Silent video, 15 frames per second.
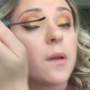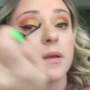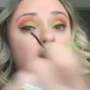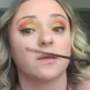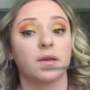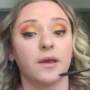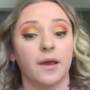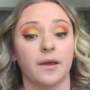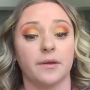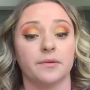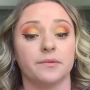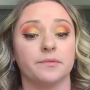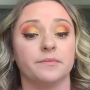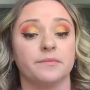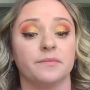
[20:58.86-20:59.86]
Okay.
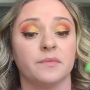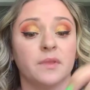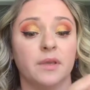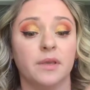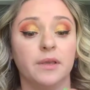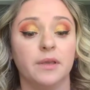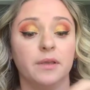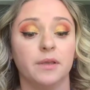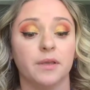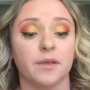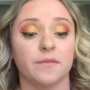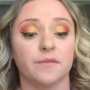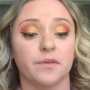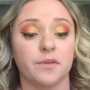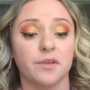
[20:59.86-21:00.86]

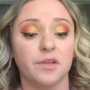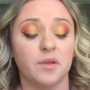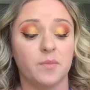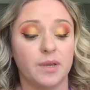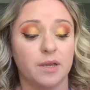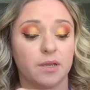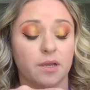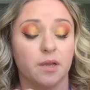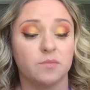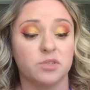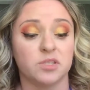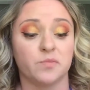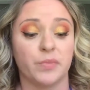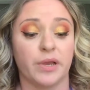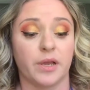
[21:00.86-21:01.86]
If you need to back up,
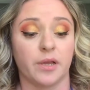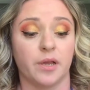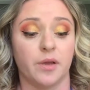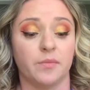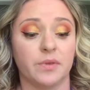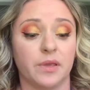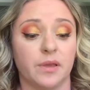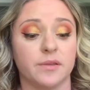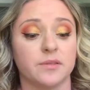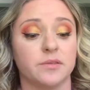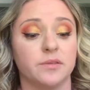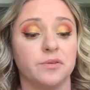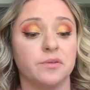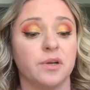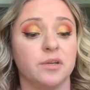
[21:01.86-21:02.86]
just back up because
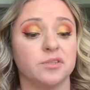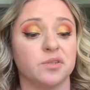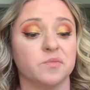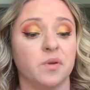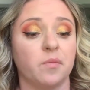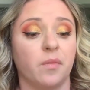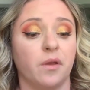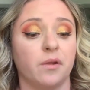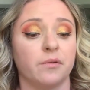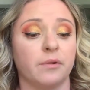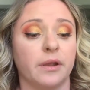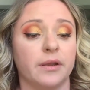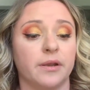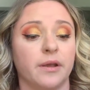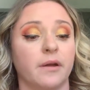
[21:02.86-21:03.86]
you guys are my mirror
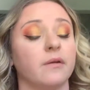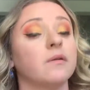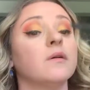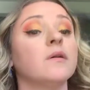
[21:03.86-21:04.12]
right now.